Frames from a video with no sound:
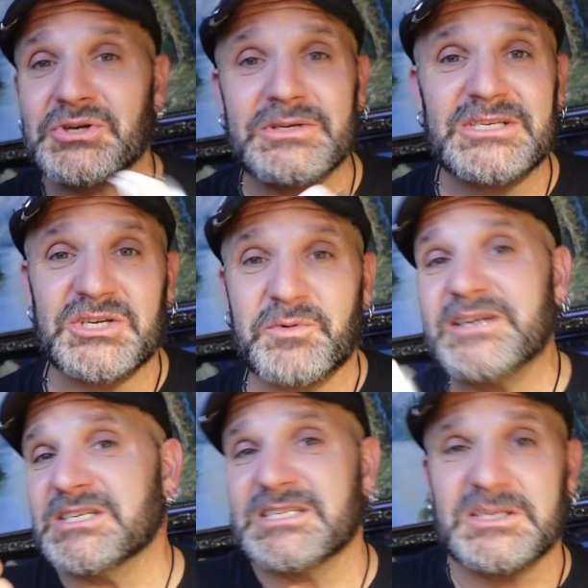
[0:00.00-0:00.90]
certain
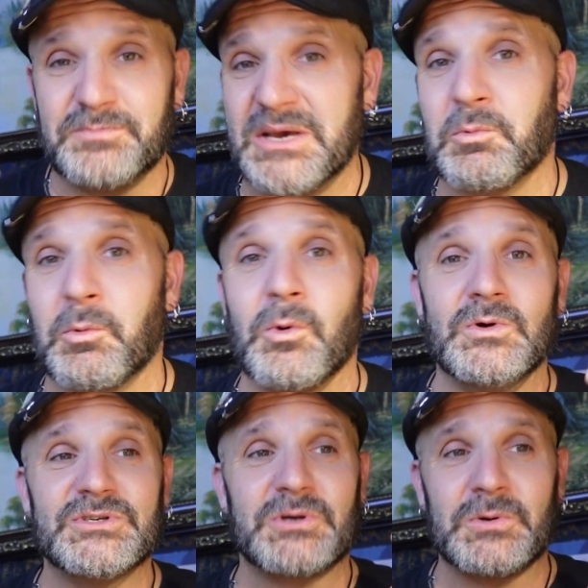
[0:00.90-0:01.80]
situations as
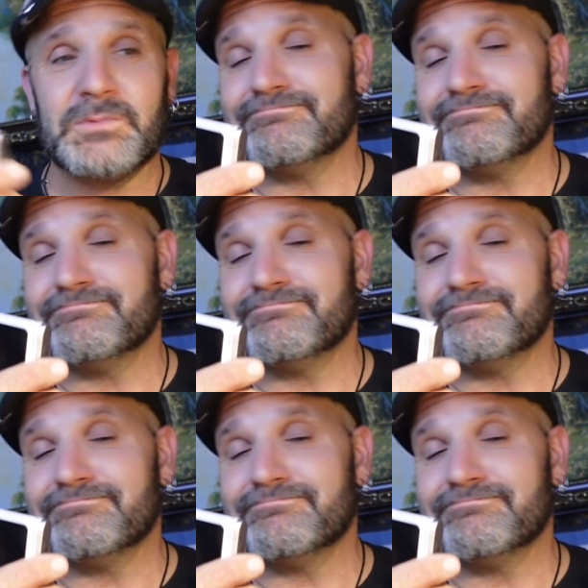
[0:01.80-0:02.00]
B-rolls or,